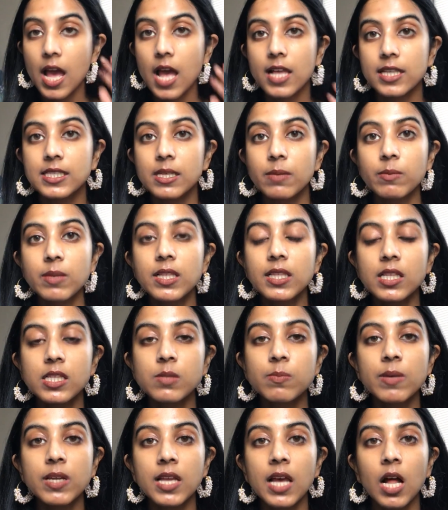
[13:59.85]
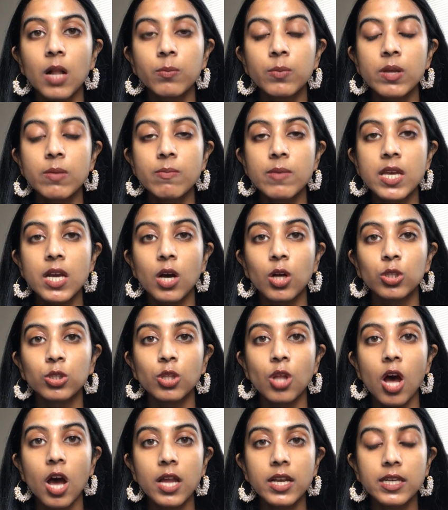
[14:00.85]
Something that's been helping me a
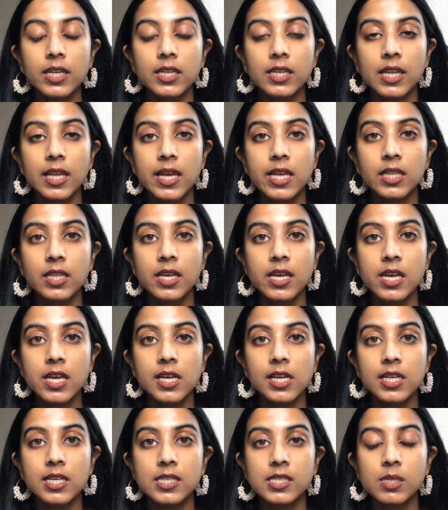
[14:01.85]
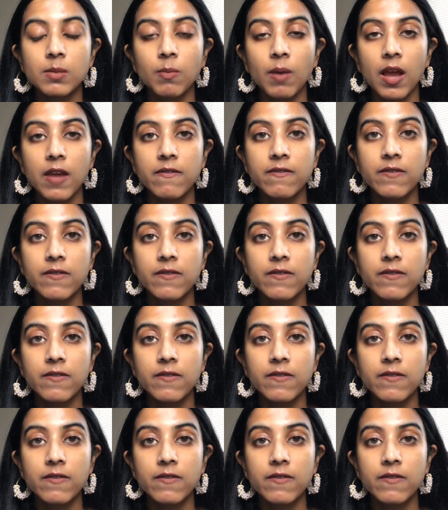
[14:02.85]
lot lately is my